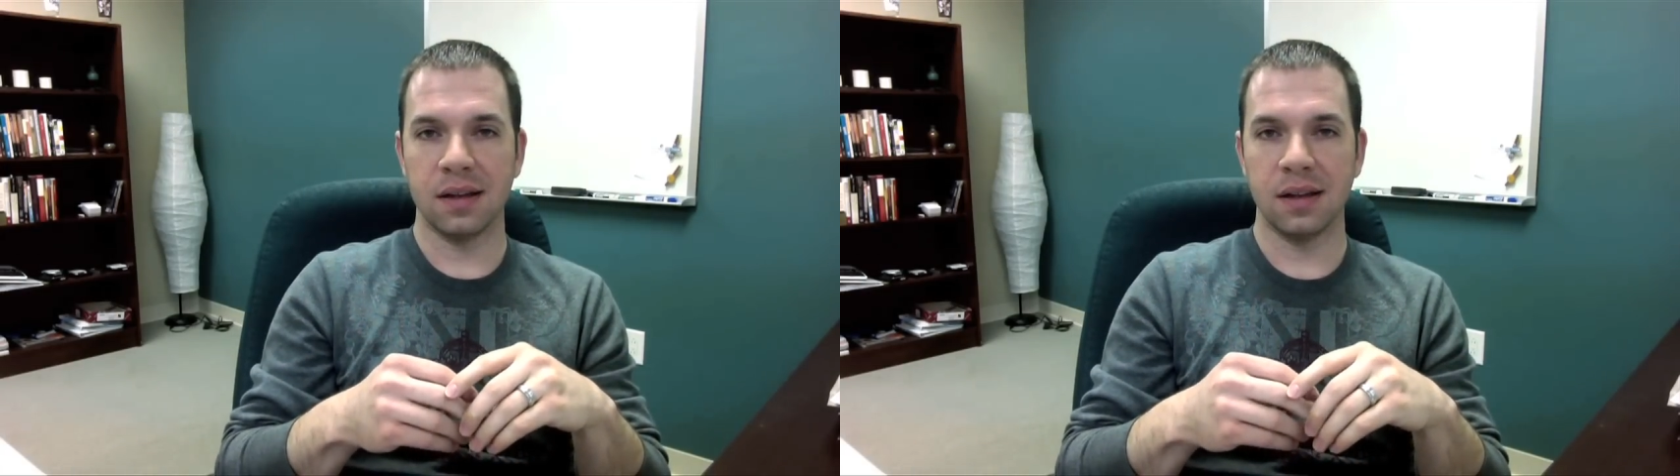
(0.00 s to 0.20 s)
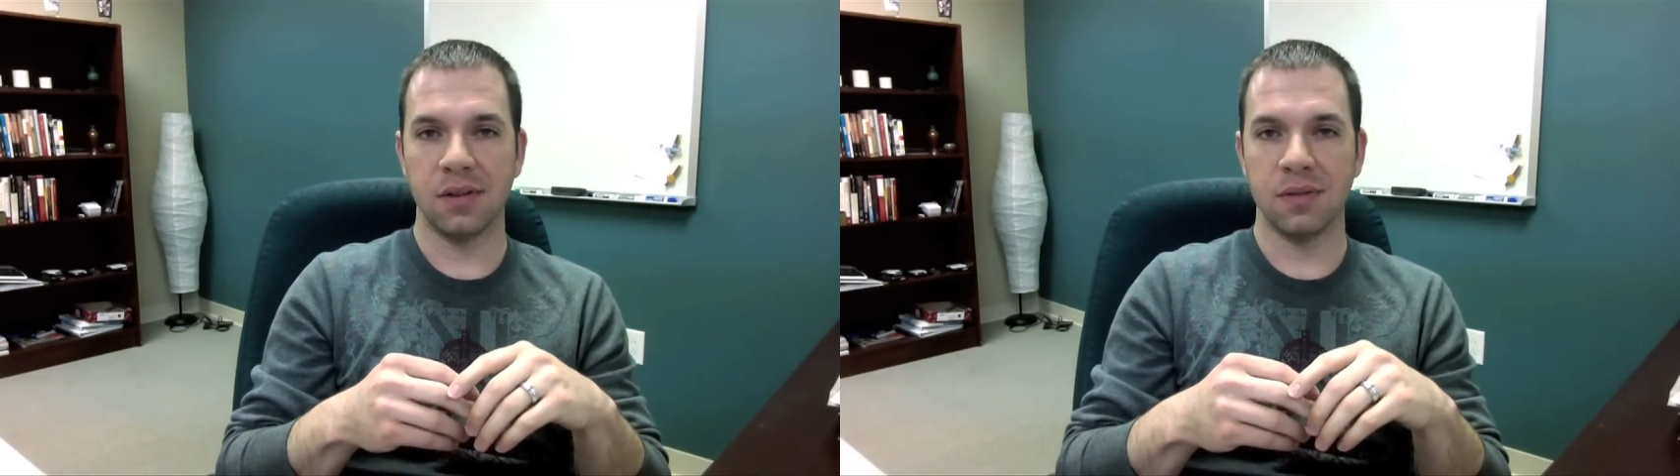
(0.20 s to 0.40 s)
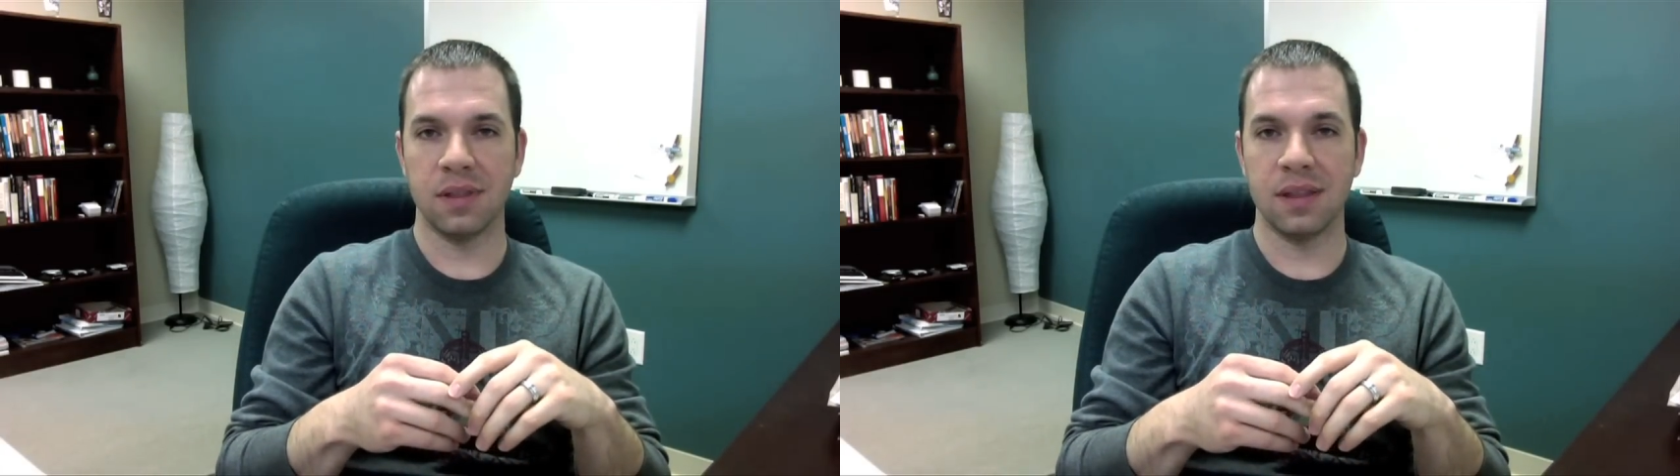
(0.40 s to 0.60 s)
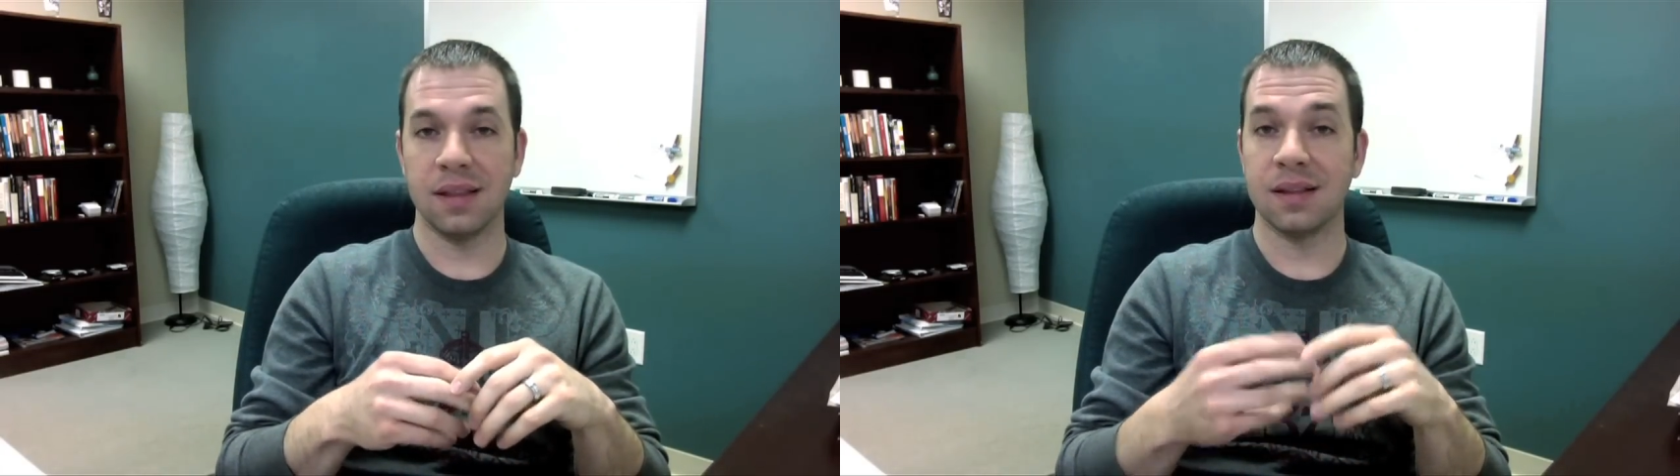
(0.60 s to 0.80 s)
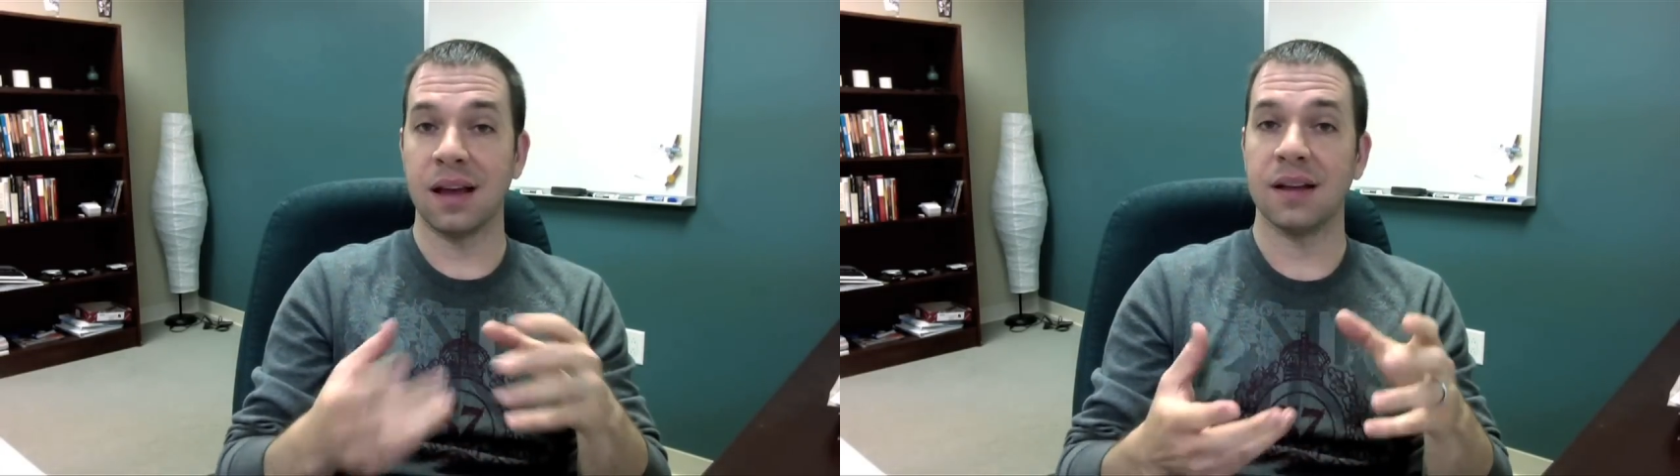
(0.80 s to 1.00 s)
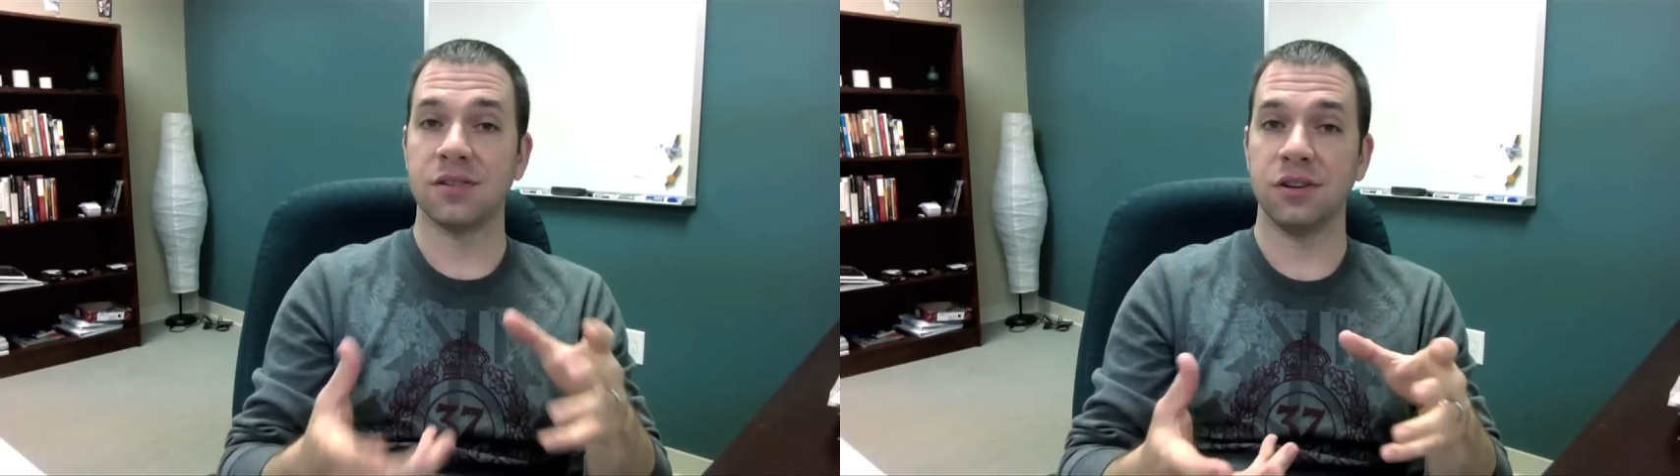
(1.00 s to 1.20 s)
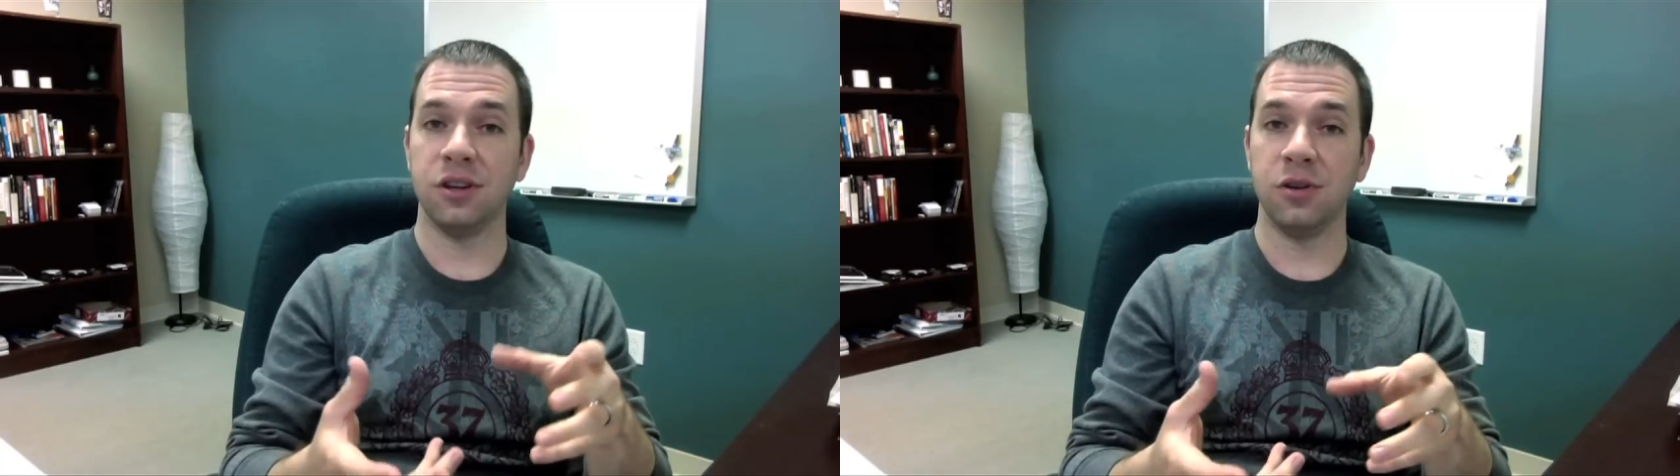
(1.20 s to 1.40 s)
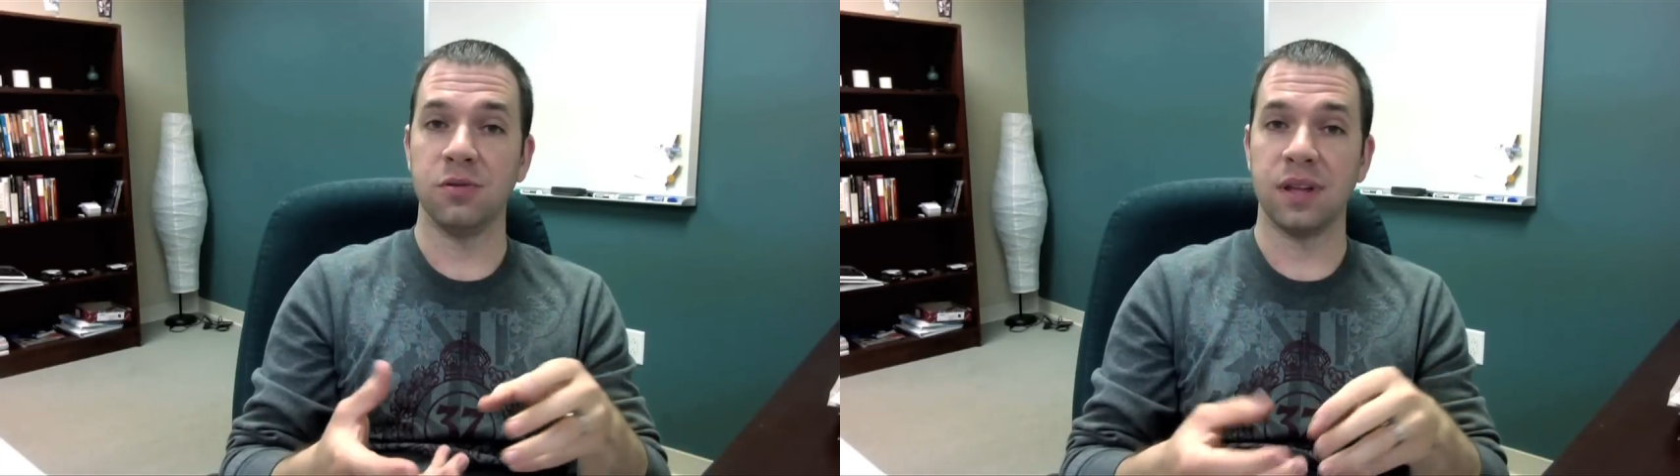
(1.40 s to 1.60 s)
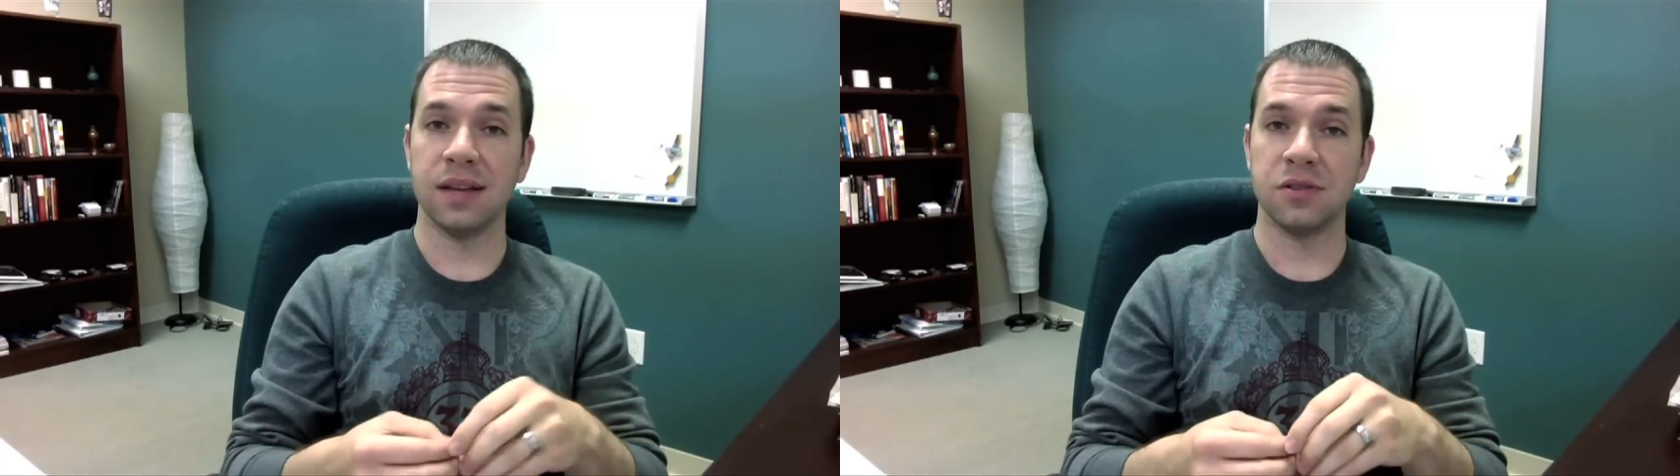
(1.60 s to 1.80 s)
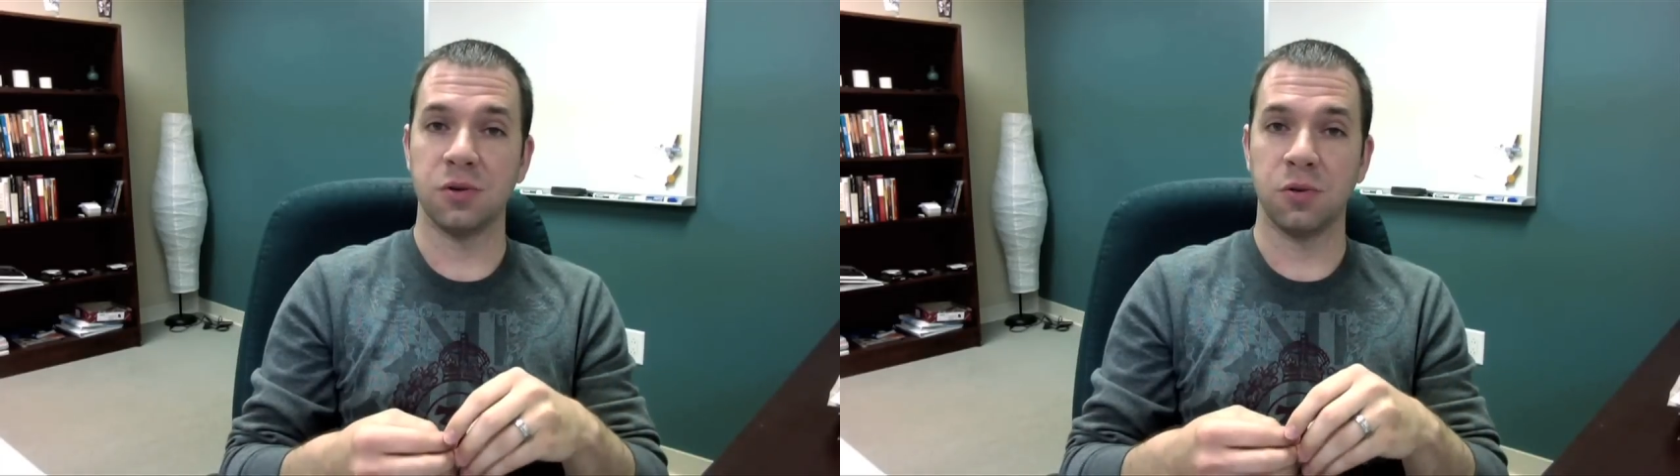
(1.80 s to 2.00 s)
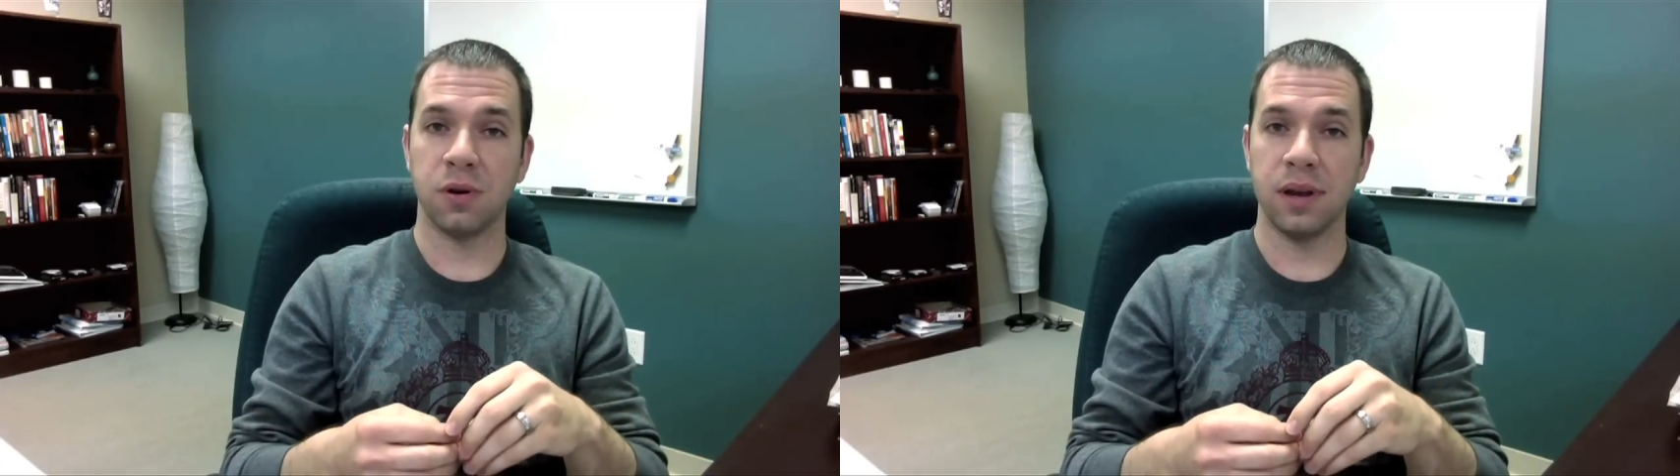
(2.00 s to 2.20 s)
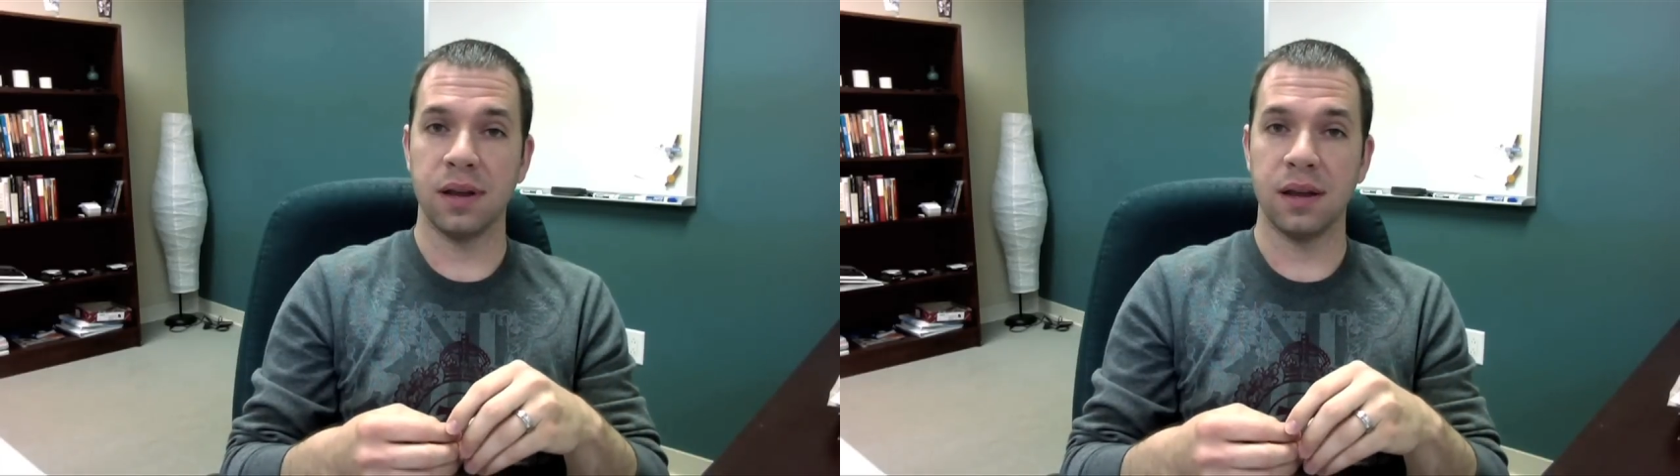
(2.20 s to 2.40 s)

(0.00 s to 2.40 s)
you know that God's going to use that story